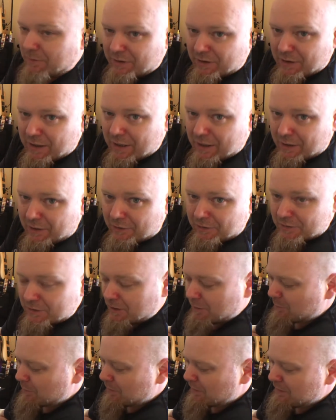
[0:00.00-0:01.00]
with an ATI on
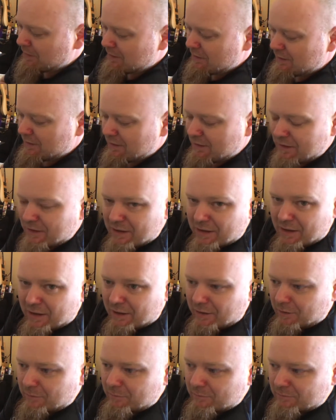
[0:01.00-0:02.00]
top.
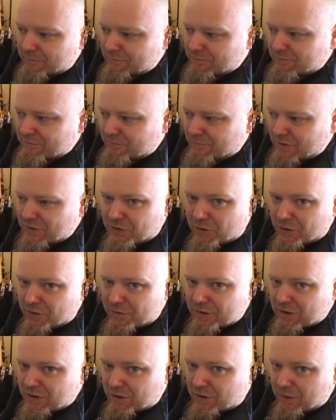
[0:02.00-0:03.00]
There's no
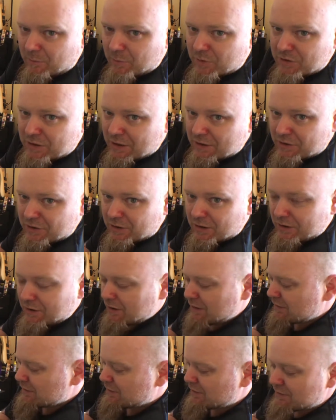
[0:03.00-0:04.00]
circuit protection in
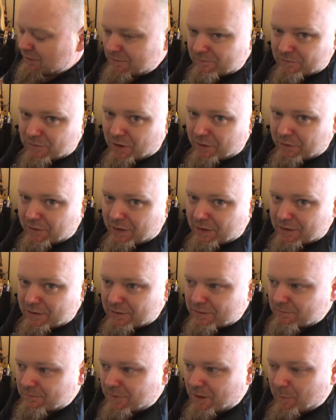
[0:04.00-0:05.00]
this, there's nothing,
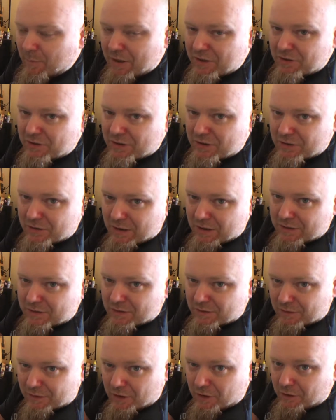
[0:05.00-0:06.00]
it's a battery straight
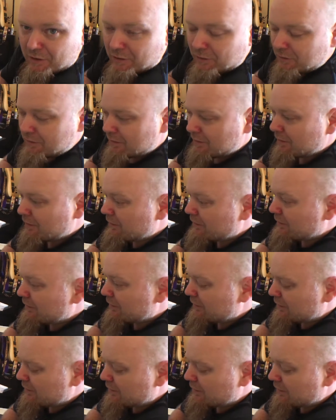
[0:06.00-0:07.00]
to the coil.
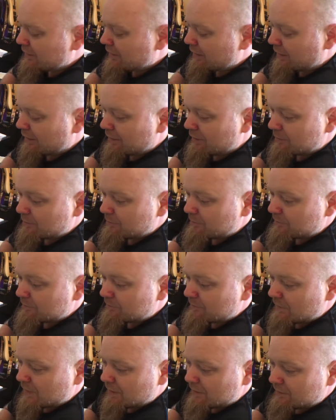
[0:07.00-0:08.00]

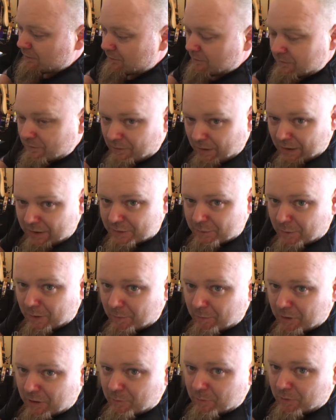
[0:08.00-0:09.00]
And that's where
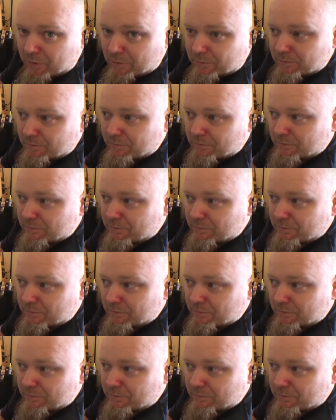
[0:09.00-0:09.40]
people